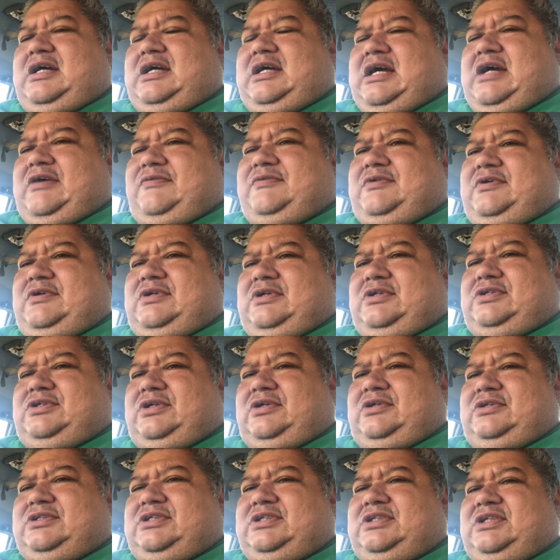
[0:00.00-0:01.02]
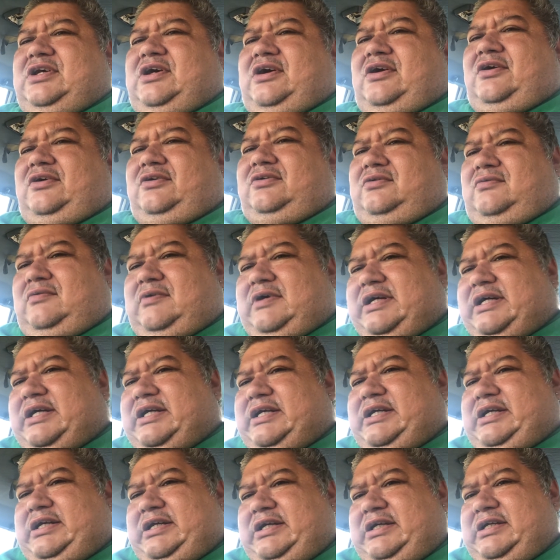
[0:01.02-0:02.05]
after the church is called
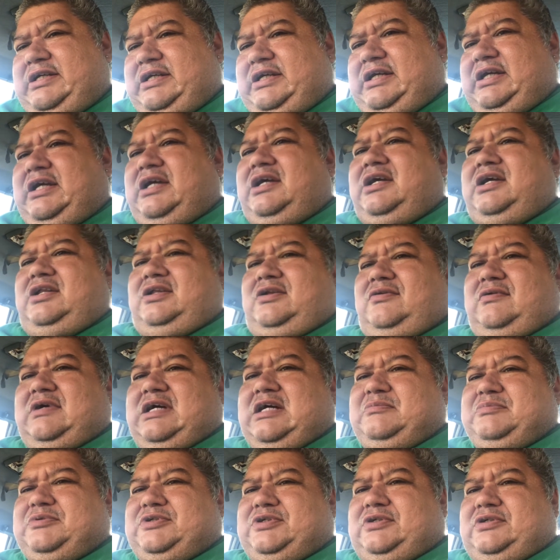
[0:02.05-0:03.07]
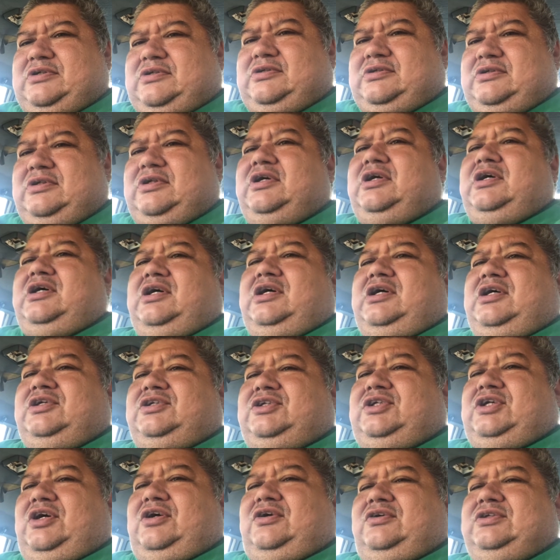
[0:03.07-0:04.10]
away in the rapture.
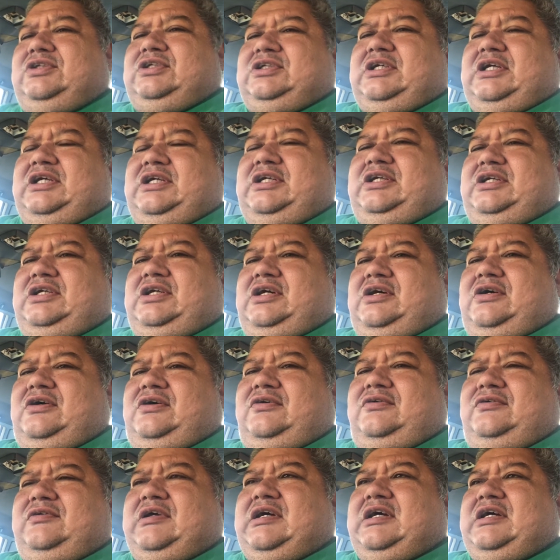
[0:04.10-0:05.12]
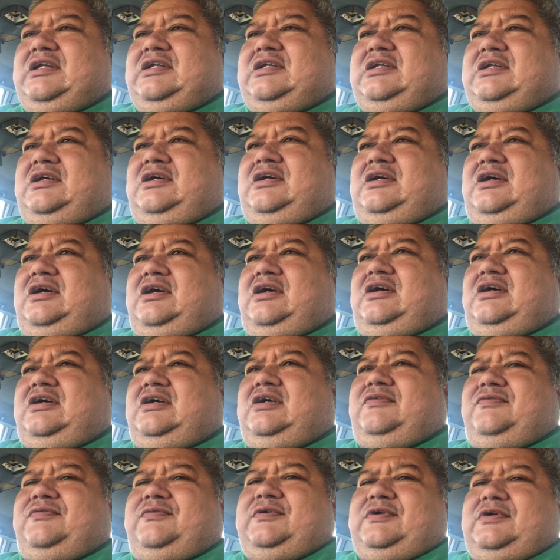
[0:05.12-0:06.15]
So just let you know that
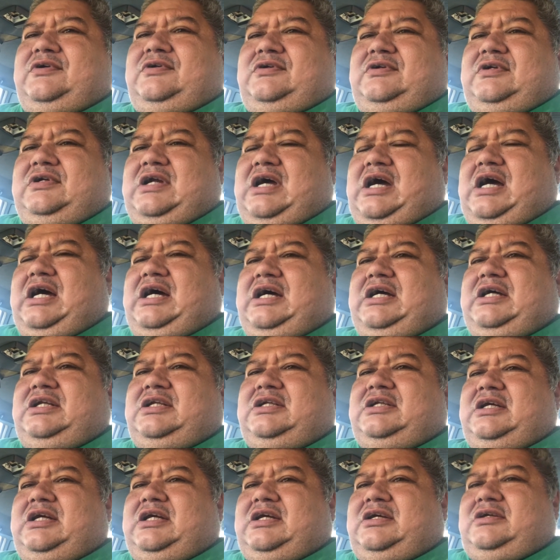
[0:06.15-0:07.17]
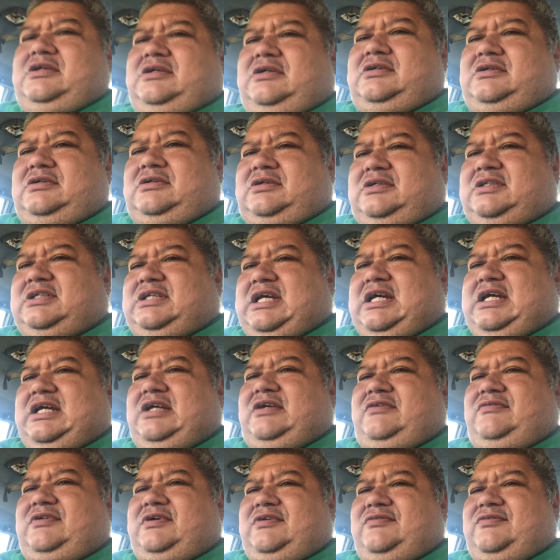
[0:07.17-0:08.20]
if you're not
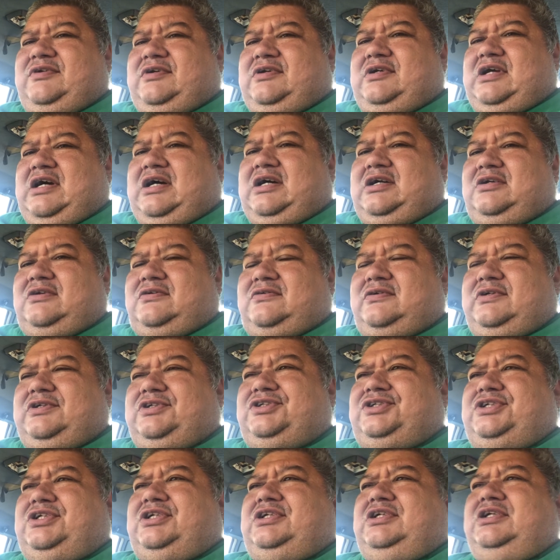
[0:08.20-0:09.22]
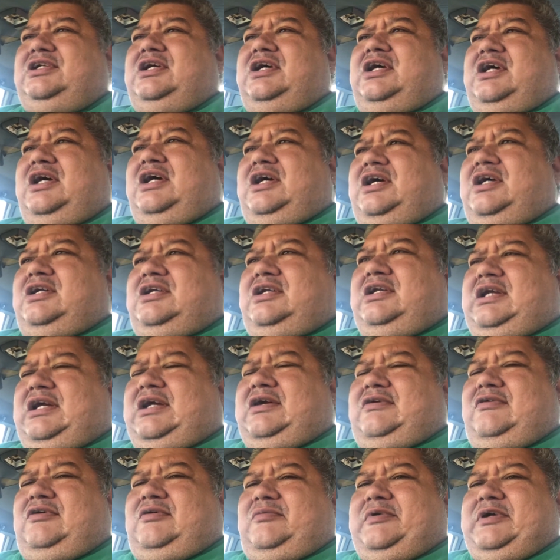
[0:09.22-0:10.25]
saved, if you're not a Christian,
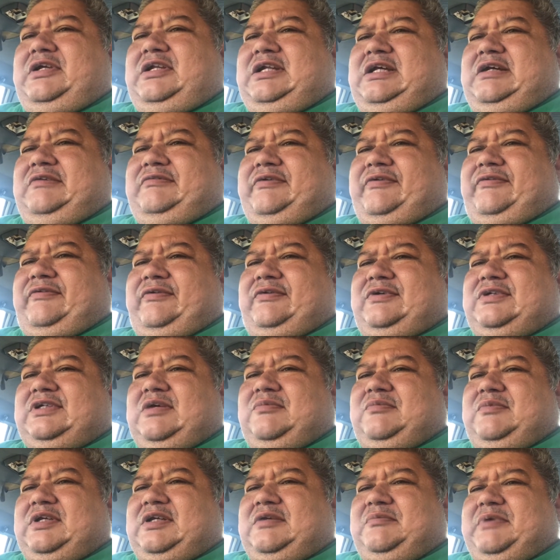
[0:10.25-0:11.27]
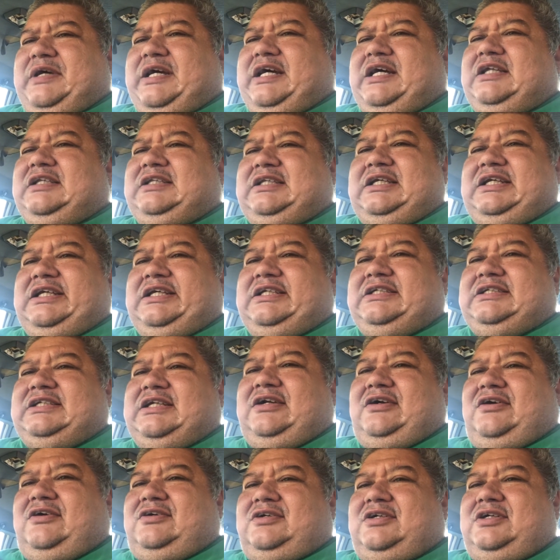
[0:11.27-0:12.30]
you will be living through some of the bad things
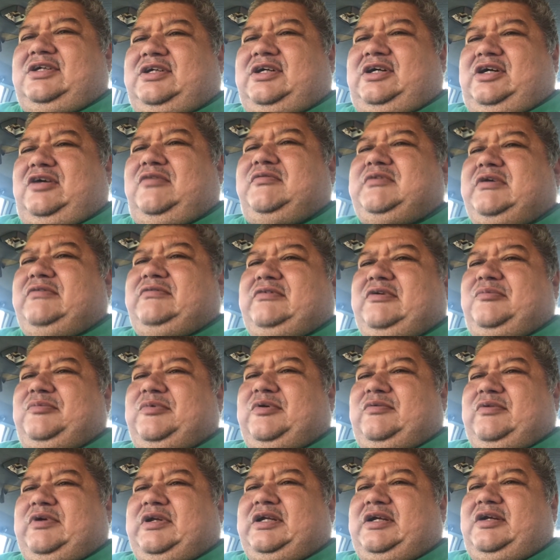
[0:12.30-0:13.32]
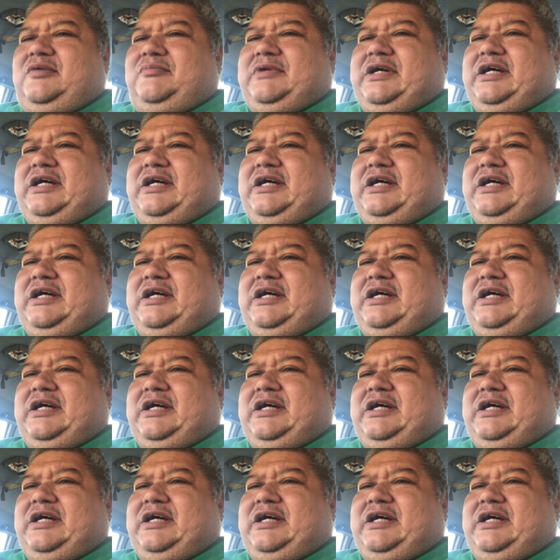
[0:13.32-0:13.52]
that are to come that we'll be reading